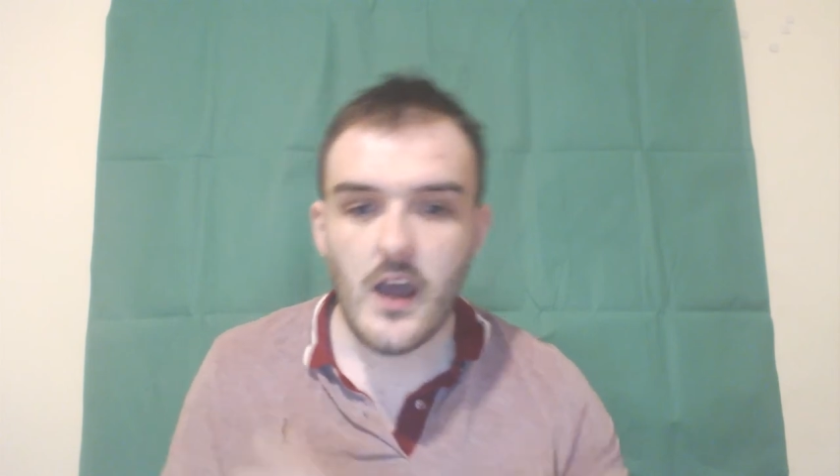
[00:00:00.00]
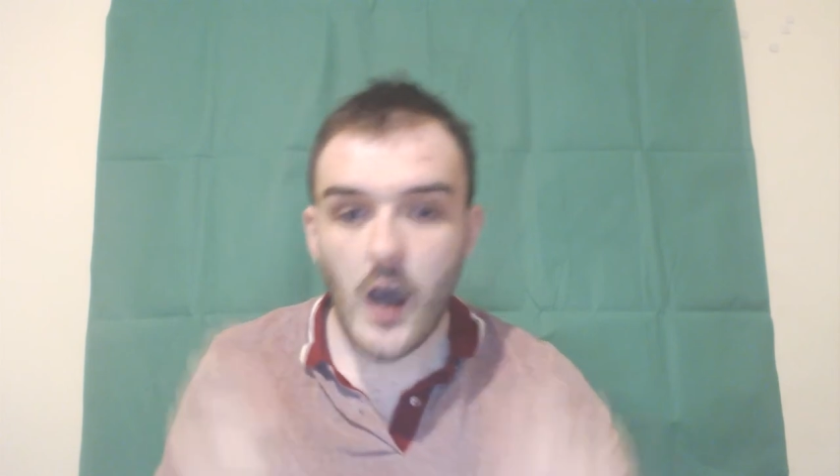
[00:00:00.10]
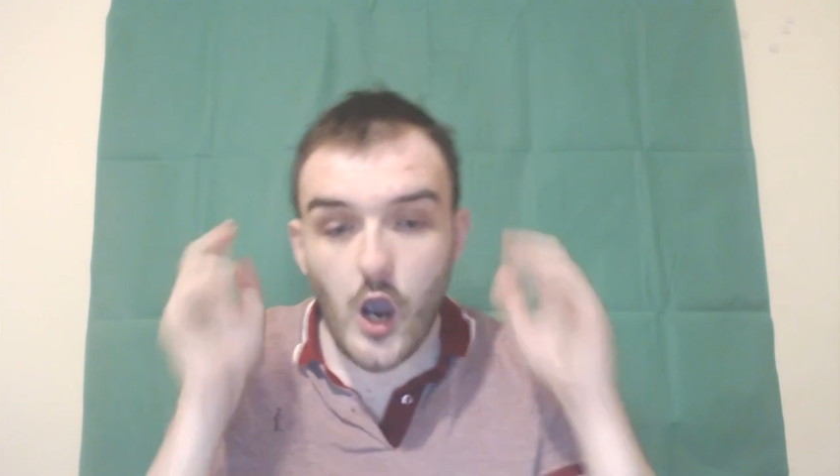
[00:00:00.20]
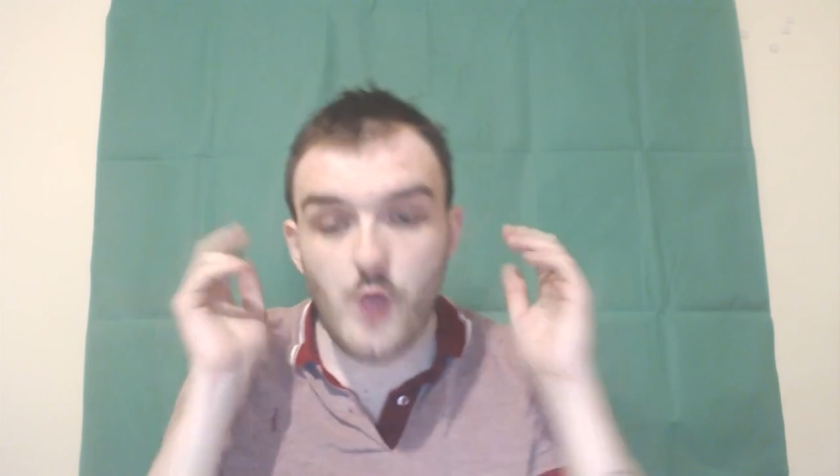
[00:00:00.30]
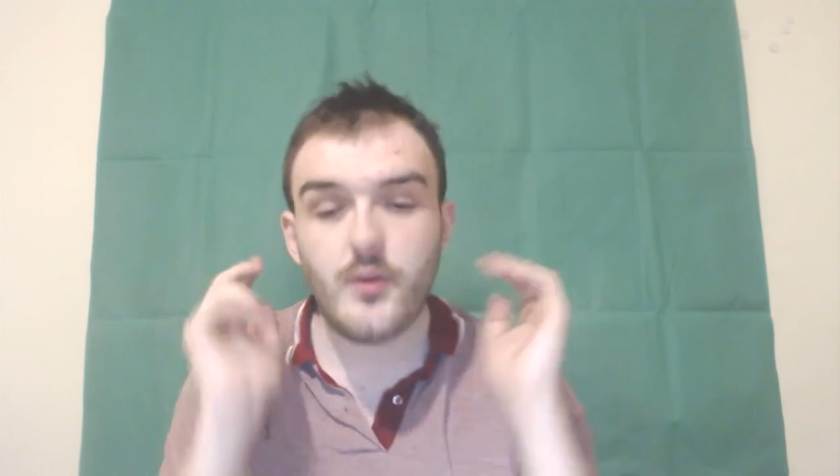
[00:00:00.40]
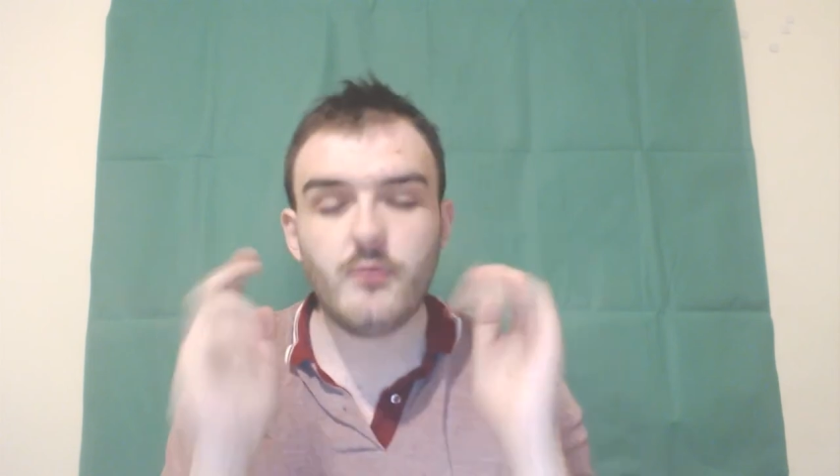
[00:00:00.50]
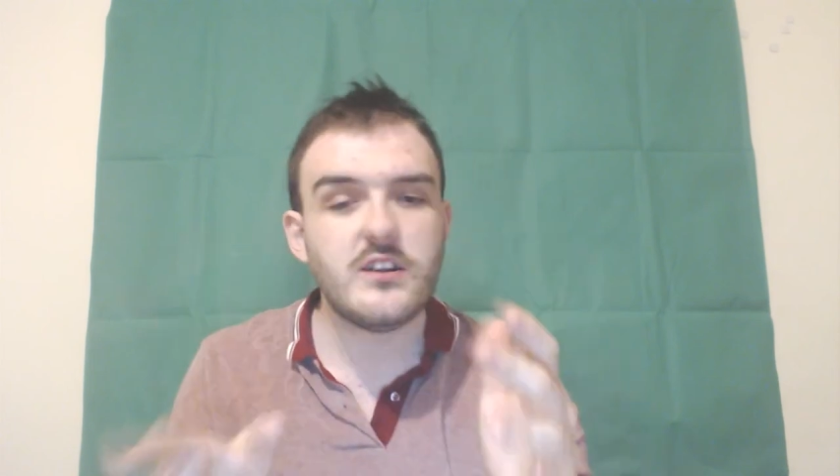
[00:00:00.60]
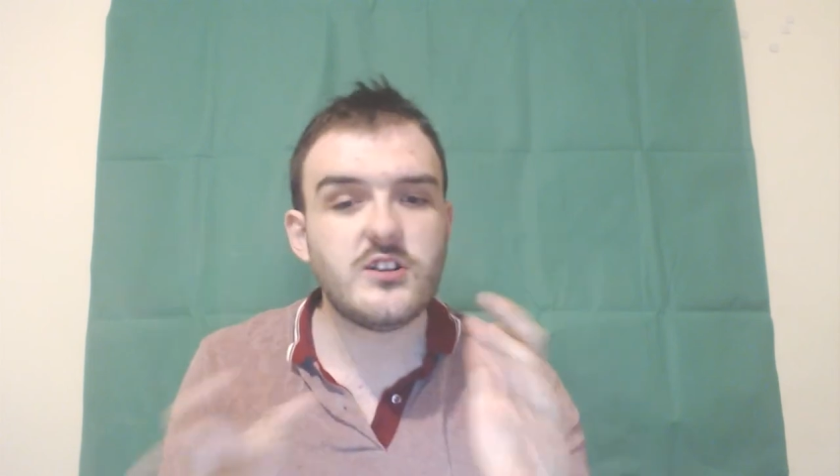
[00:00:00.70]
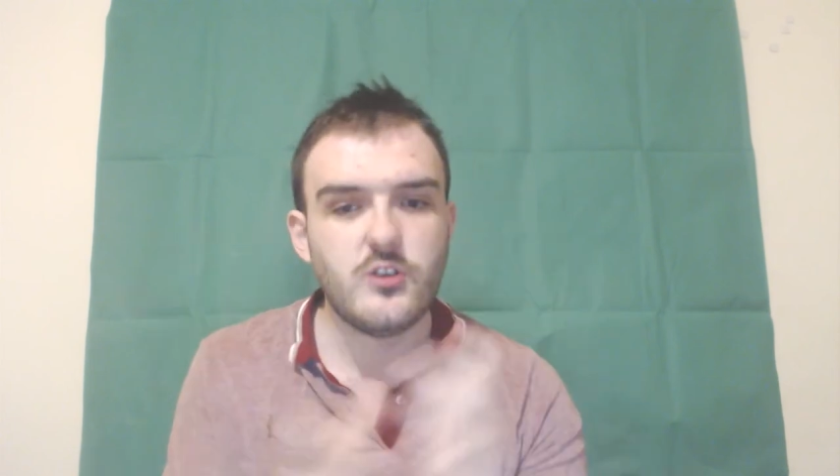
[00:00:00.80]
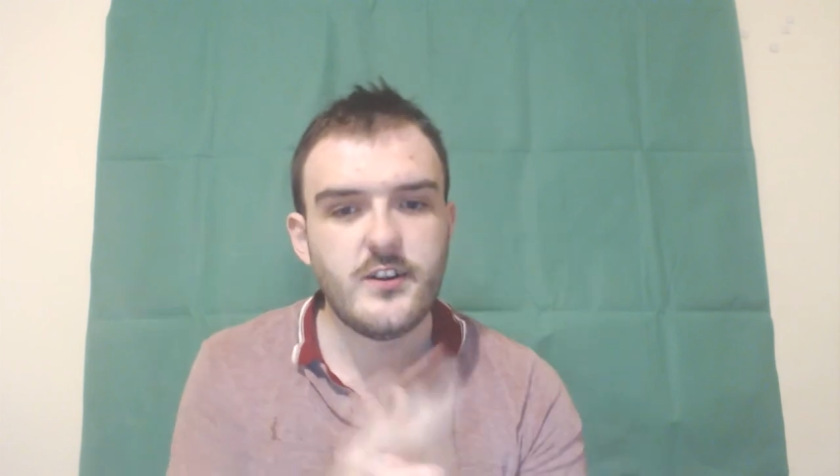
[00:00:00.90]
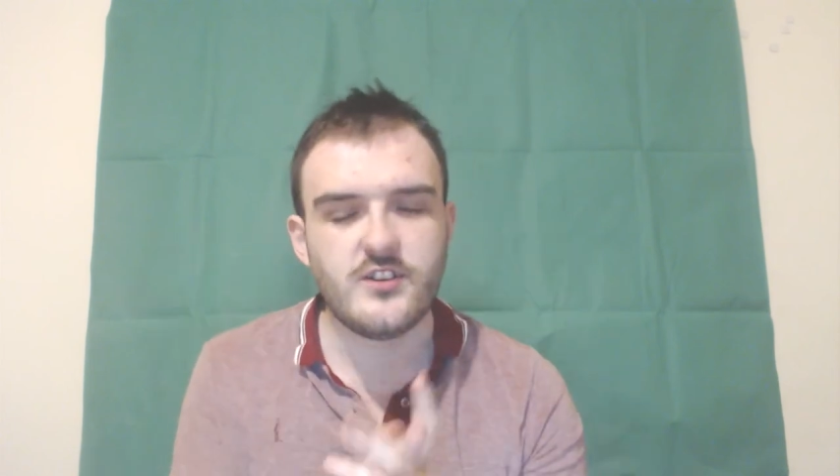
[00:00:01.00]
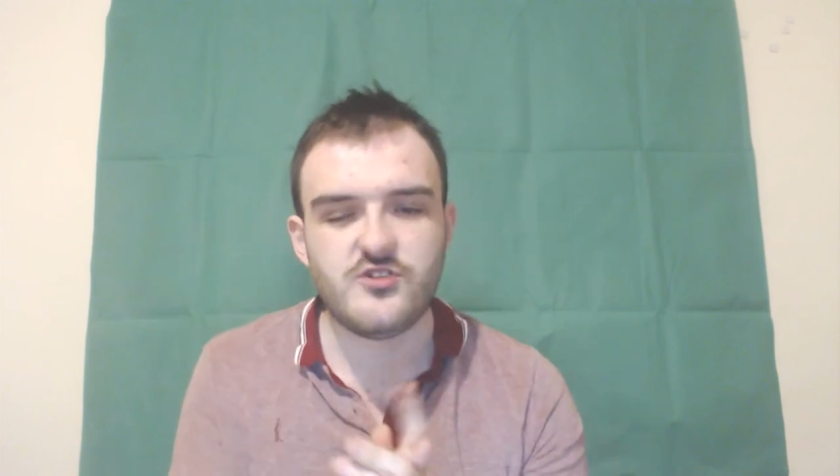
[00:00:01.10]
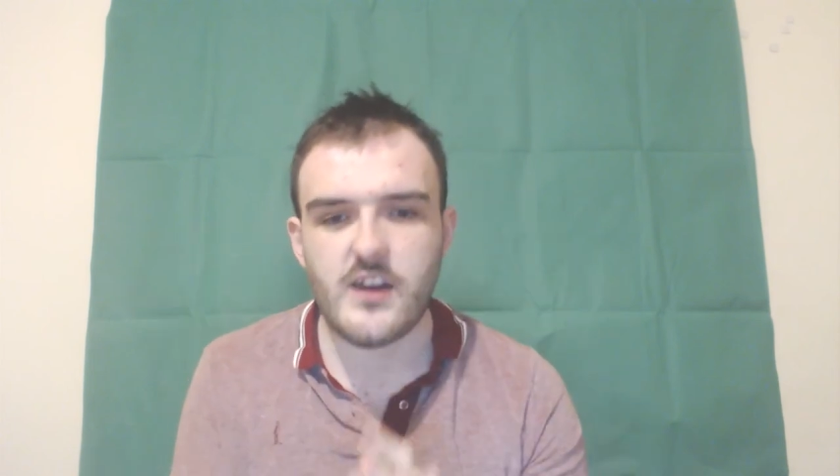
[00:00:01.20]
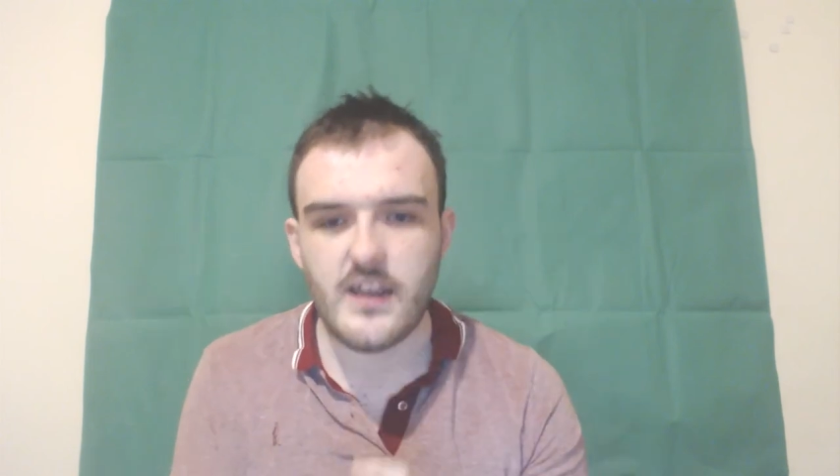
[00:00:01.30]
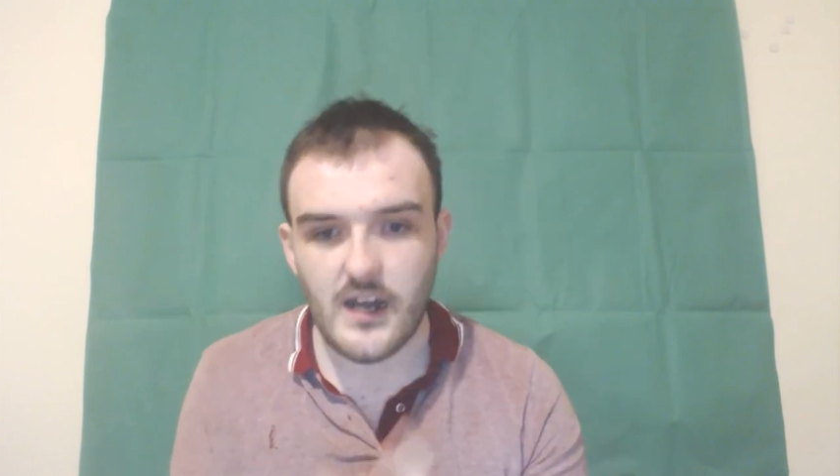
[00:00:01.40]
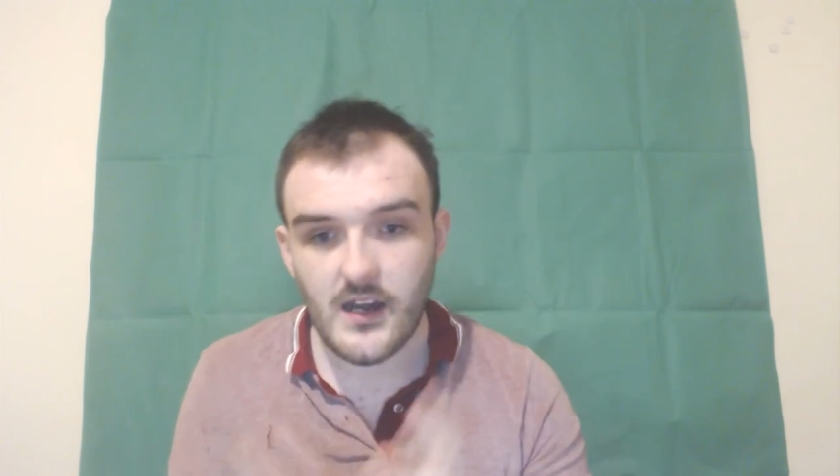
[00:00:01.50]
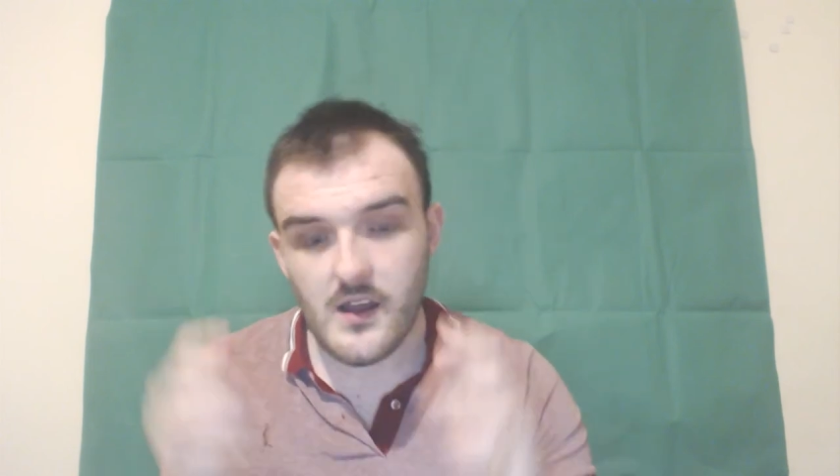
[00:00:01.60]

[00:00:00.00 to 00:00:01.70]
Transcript: Hope you enjoyed the trailer.